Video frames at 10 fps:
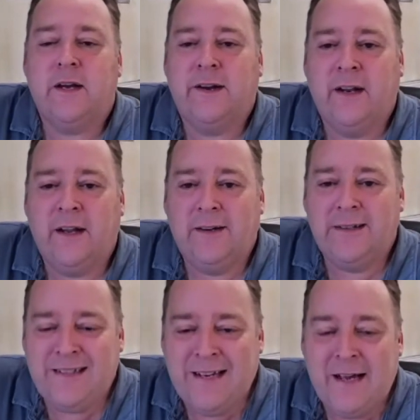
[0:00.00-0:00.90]
And it's
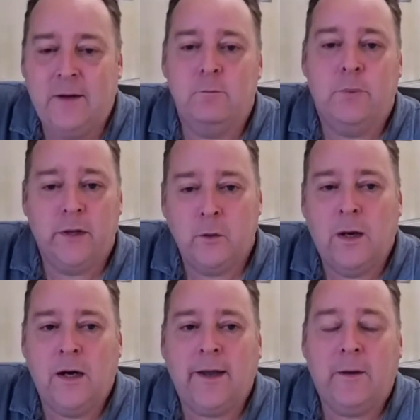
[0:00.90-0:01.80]
kind of like, yeah,
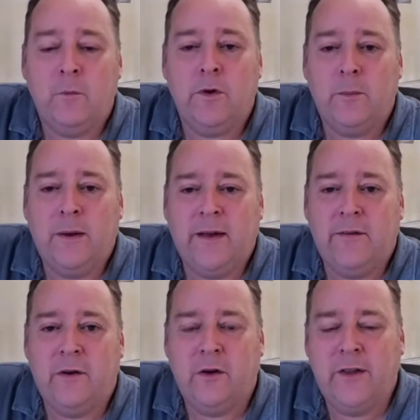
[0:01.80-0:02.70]
but you are getting
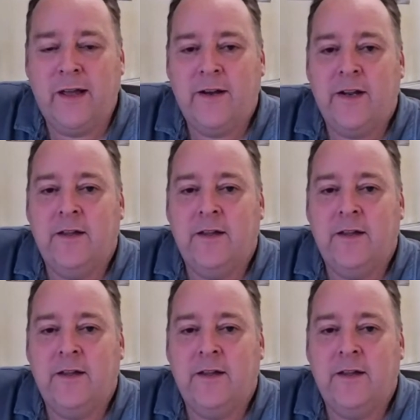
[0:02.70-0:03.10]
what you pay for.